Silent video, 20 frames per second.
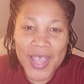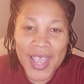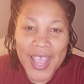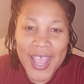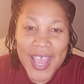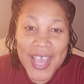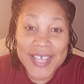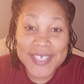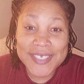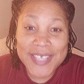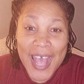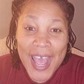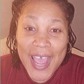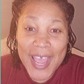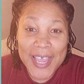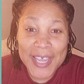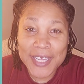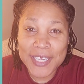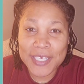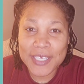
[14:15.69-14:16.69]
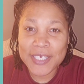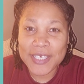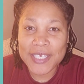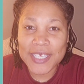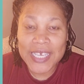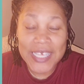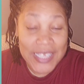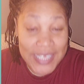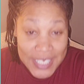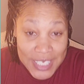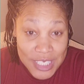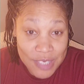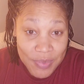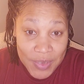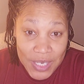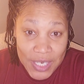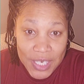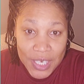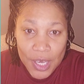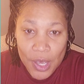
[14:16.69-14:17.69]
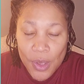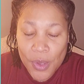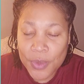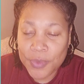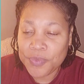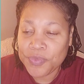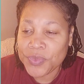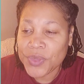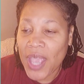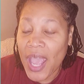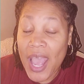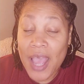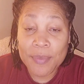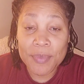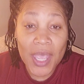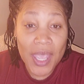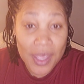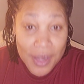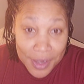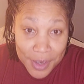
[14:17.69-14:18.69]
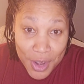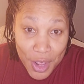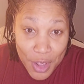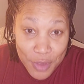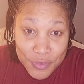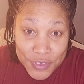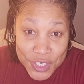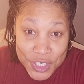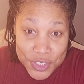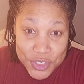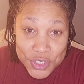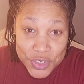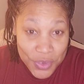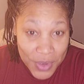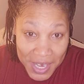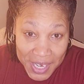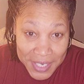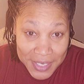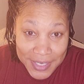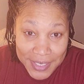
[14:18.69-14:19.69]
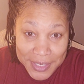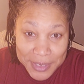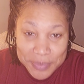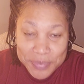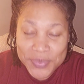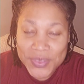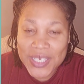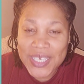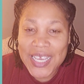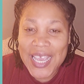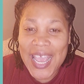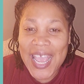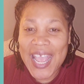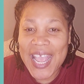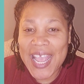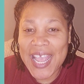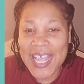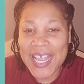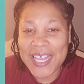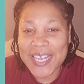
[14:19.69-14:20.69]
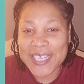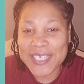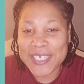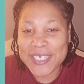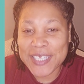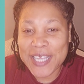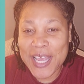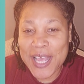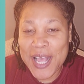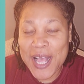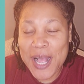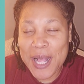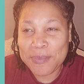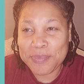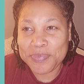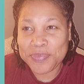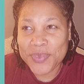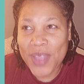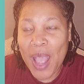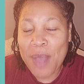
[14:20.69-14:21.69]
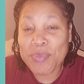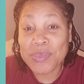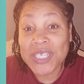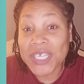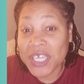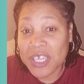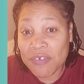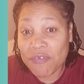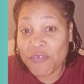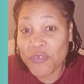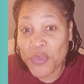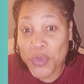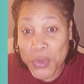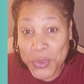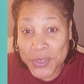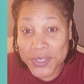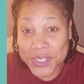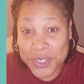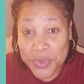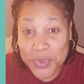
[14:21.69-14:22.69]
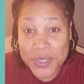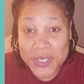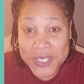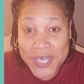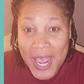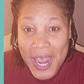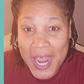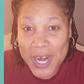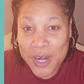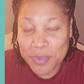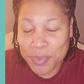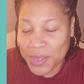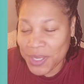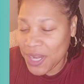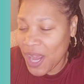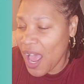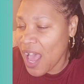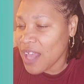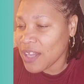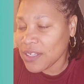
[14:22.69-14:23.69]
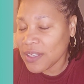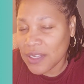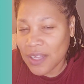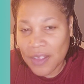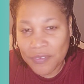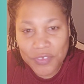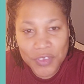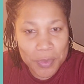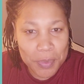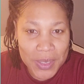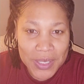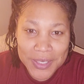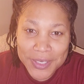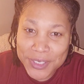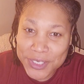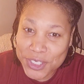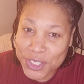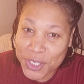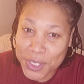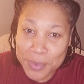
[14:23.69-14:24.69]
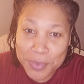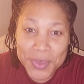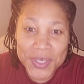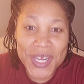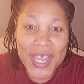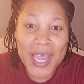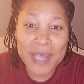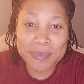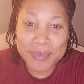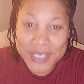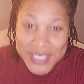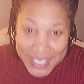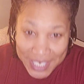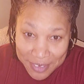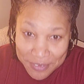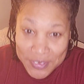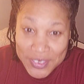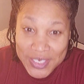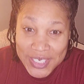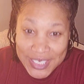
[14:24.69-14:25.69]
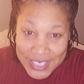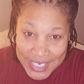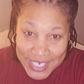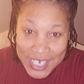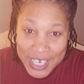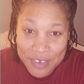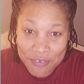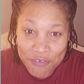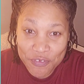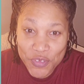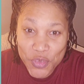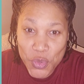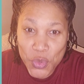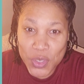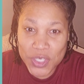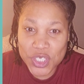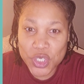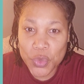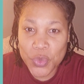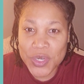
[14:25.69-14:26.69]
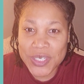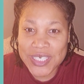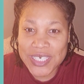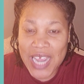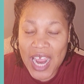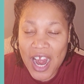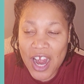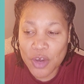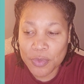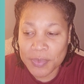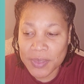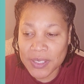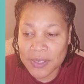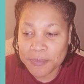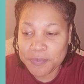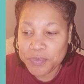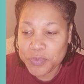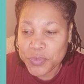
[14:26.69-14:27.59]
as I in this video, I'm headed off to training, and I'm looking forward to retirement. I love the military, but I'm definitely looking forward to retirement.